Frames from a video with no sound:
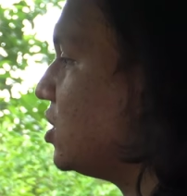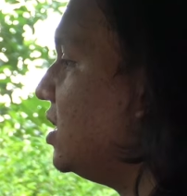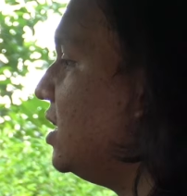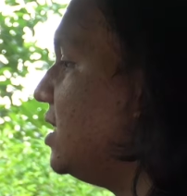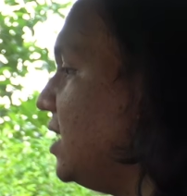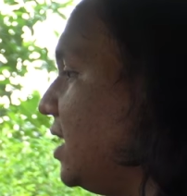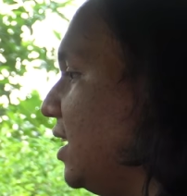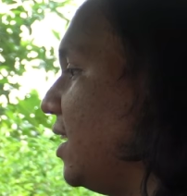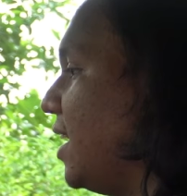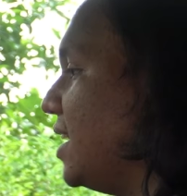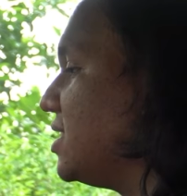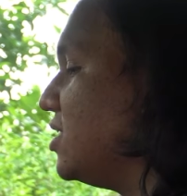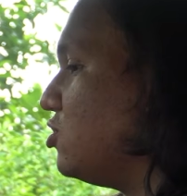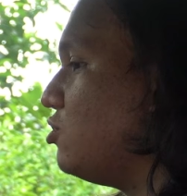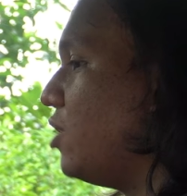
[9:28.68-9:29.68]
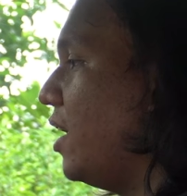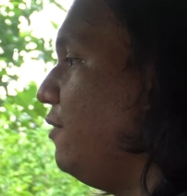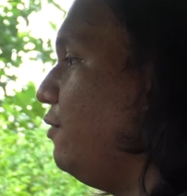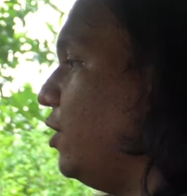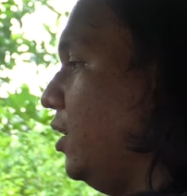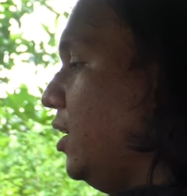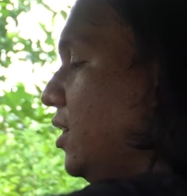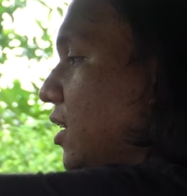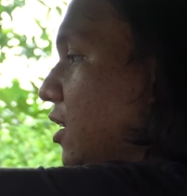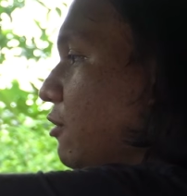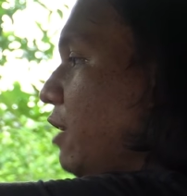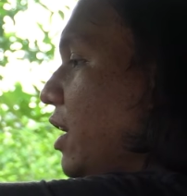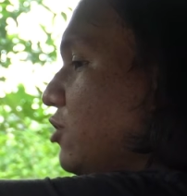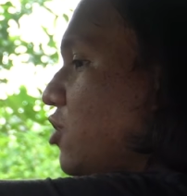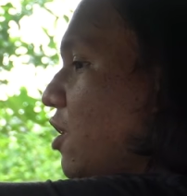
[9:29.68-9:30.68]
you're seated here as a driver in the
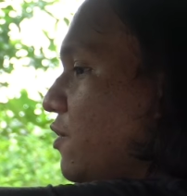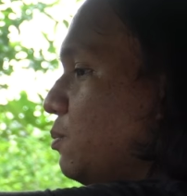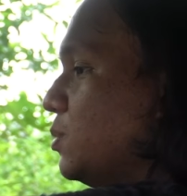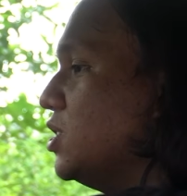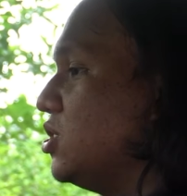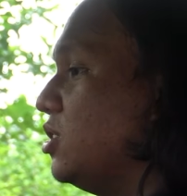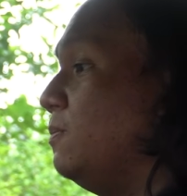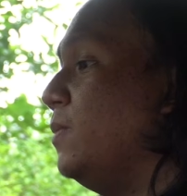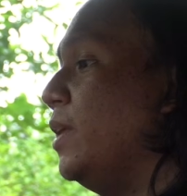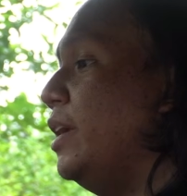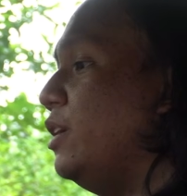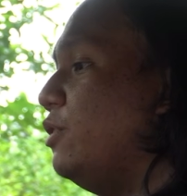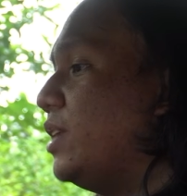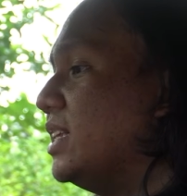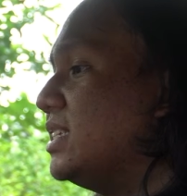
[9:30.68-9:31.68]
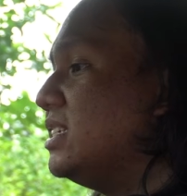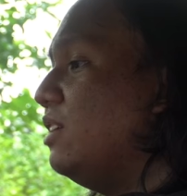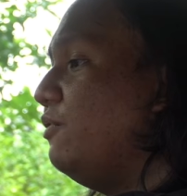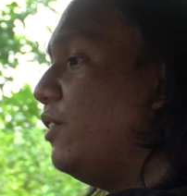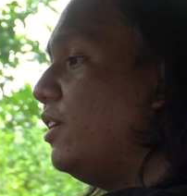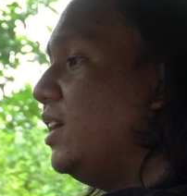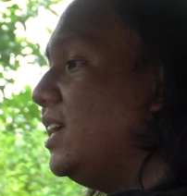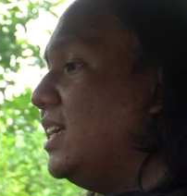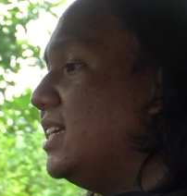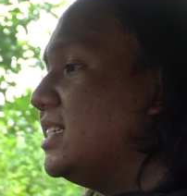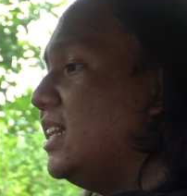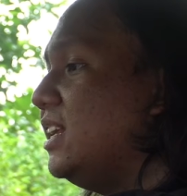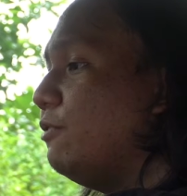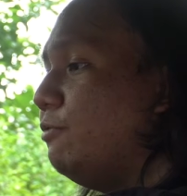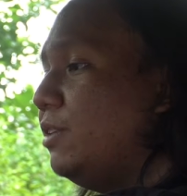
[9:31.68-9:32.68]
correct driving position, you can still very
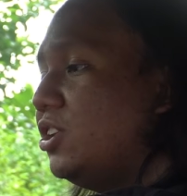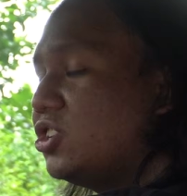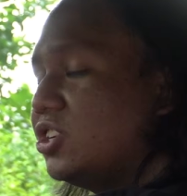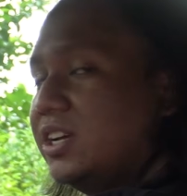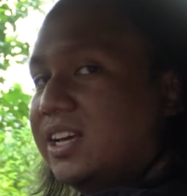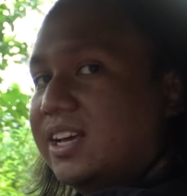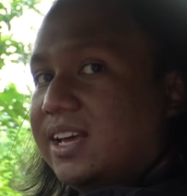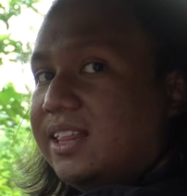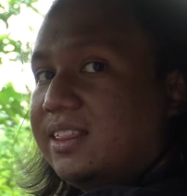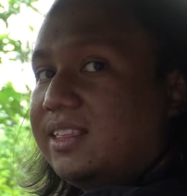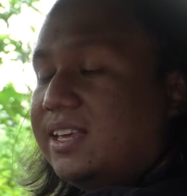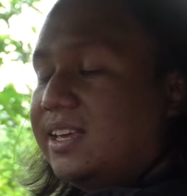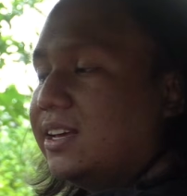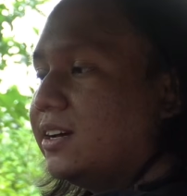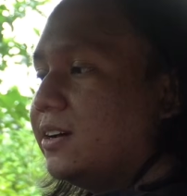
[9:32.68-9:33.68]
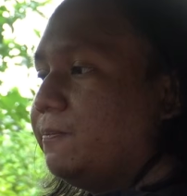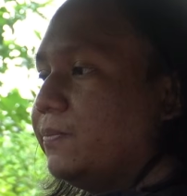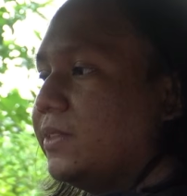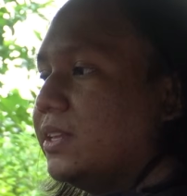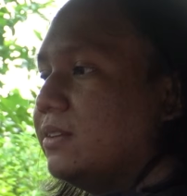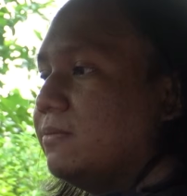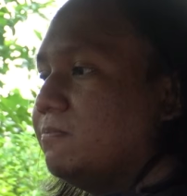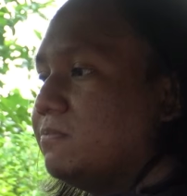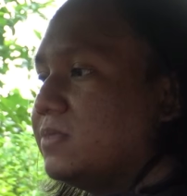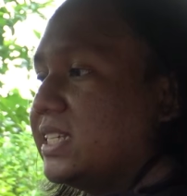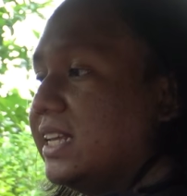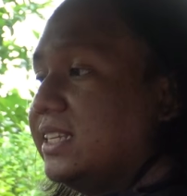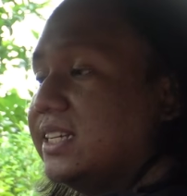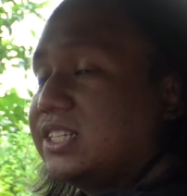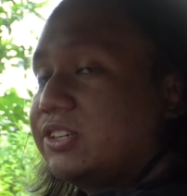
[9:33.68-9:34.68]
easily reach the
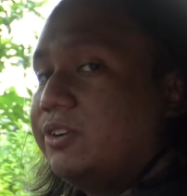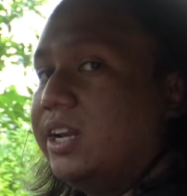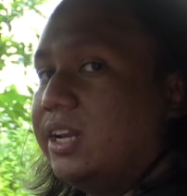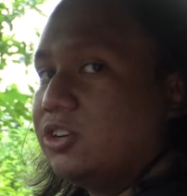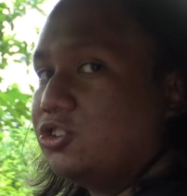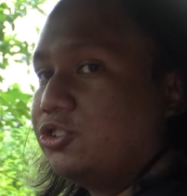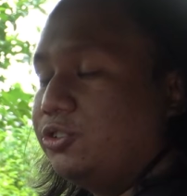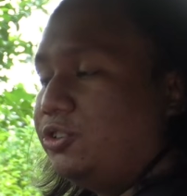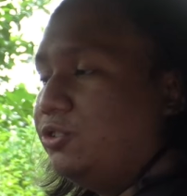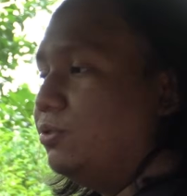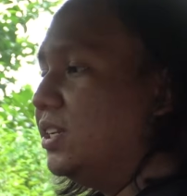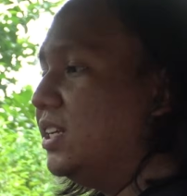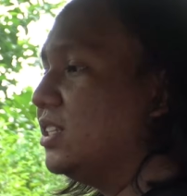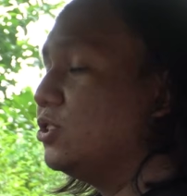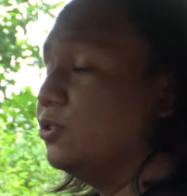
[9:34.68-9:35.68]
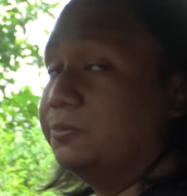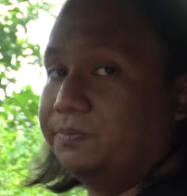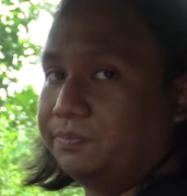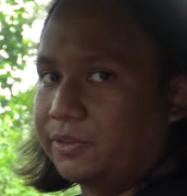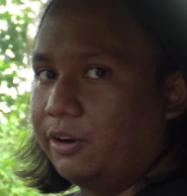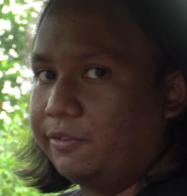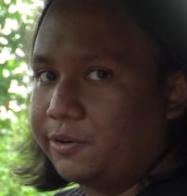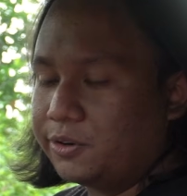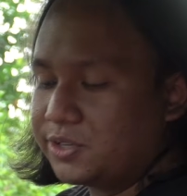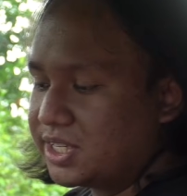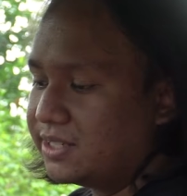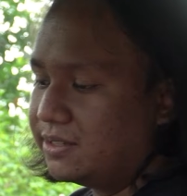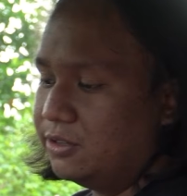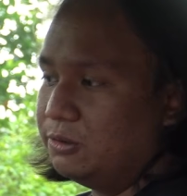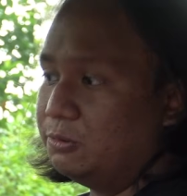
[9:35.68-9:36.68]
center screen should you need to. Of
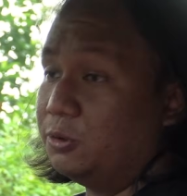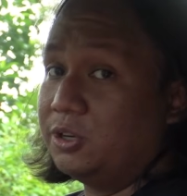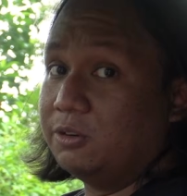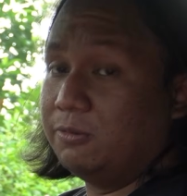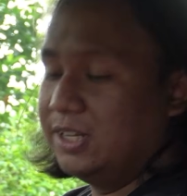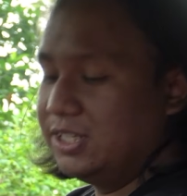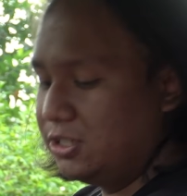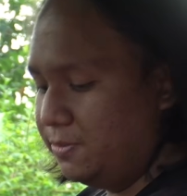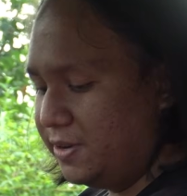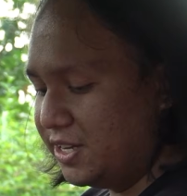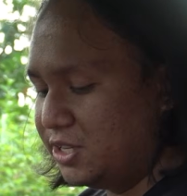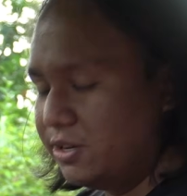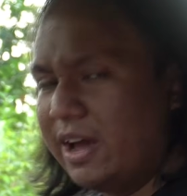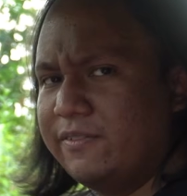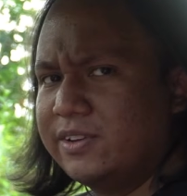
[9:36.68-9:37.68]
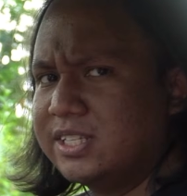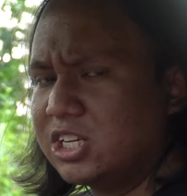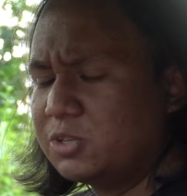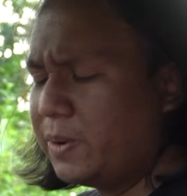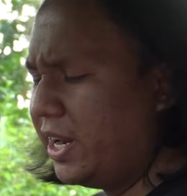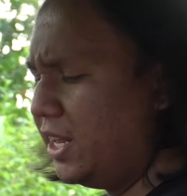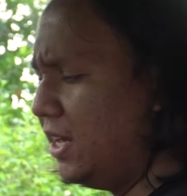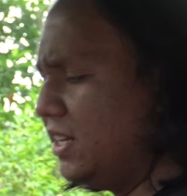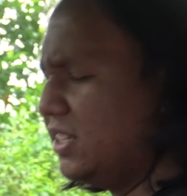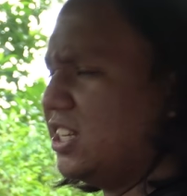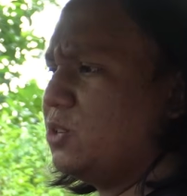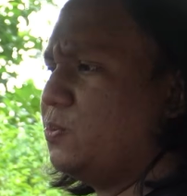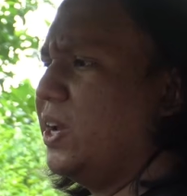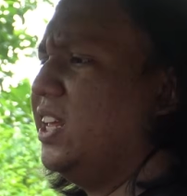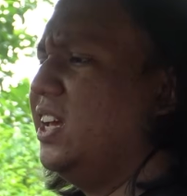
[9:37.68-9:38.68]
course, you wouldn't want to because you have a touchpad here and a
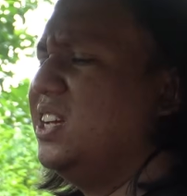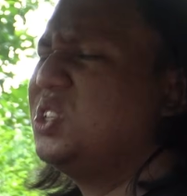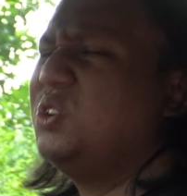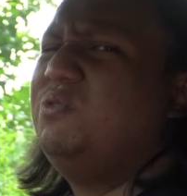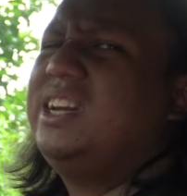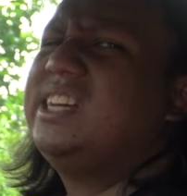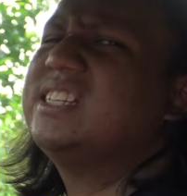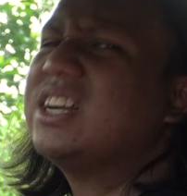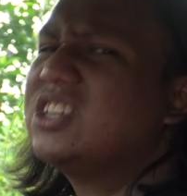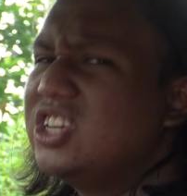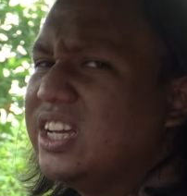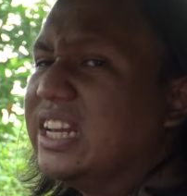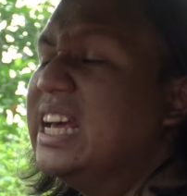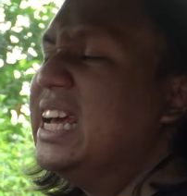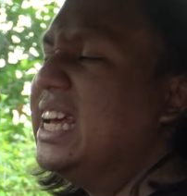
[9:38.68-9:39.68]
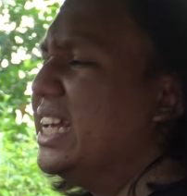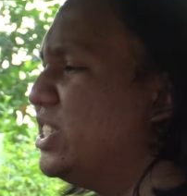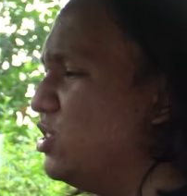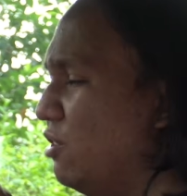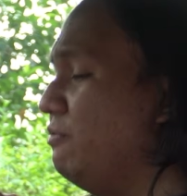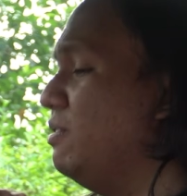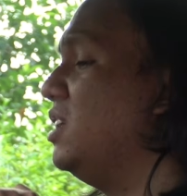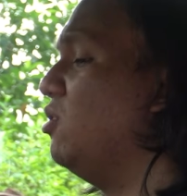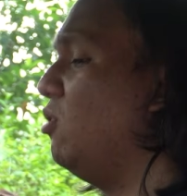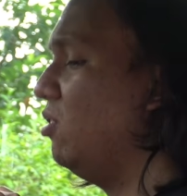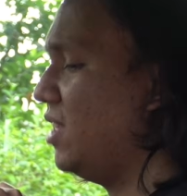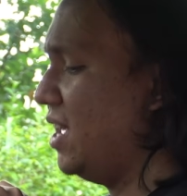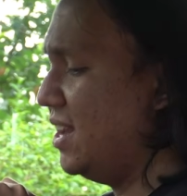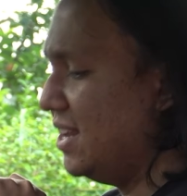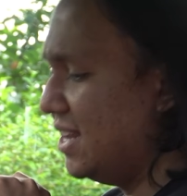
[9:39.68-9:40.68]
touchpad here, so really touching it is not really
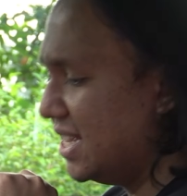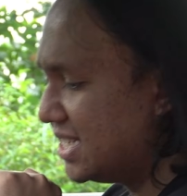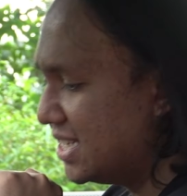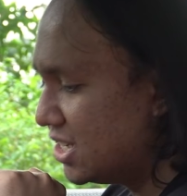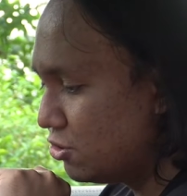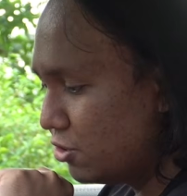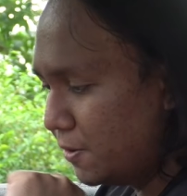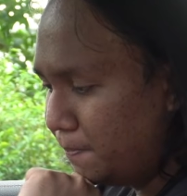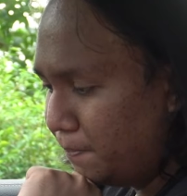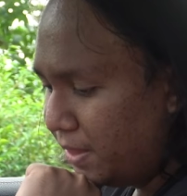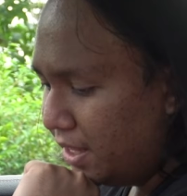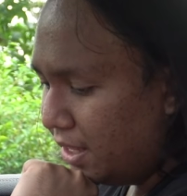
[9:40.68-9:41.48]
all that necessary.